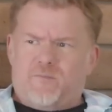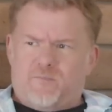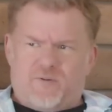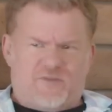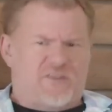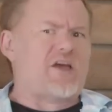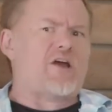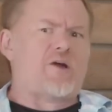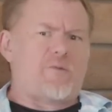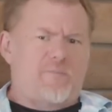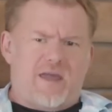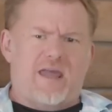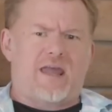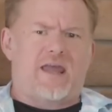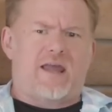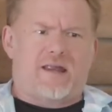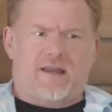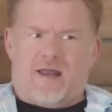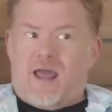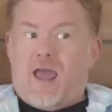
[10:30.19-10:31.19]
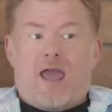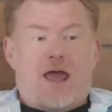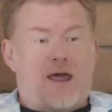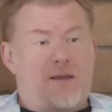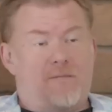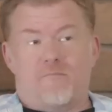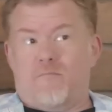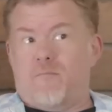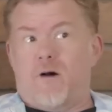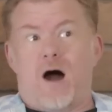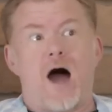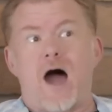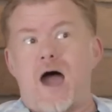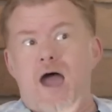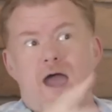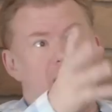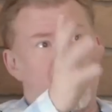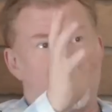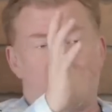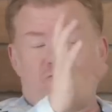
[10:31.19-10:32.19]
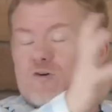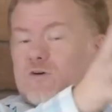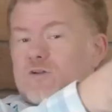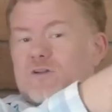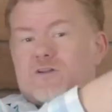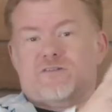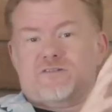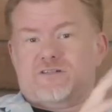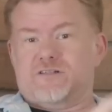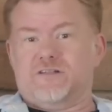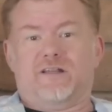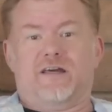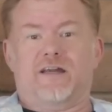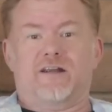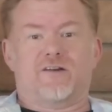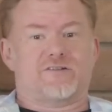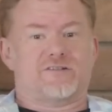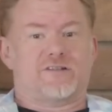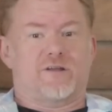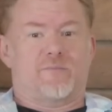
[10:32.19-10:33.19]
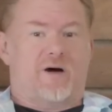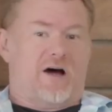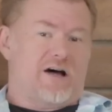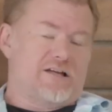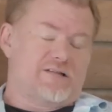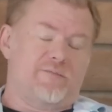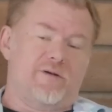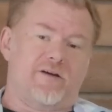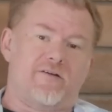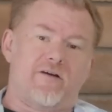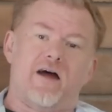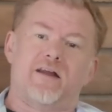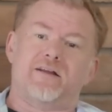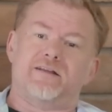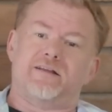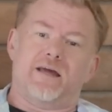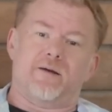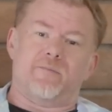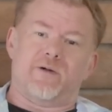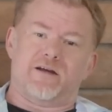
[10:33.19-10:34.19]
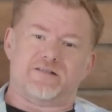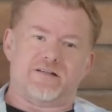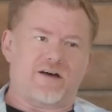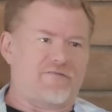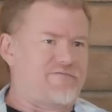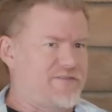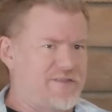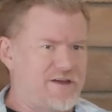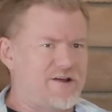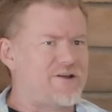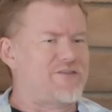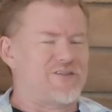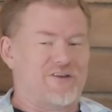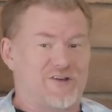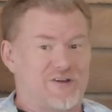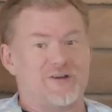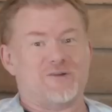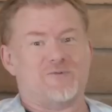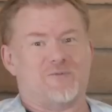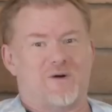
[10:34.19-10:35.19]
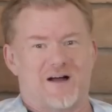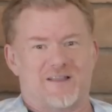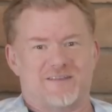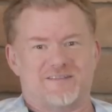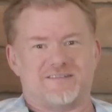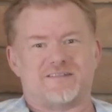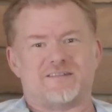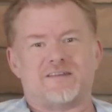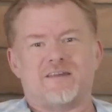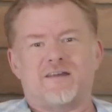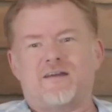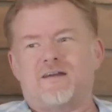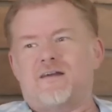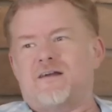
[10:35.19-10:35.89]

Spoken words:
but they're mean, and my rulers and leaders that boss me around and take my stuff, they're the good ones.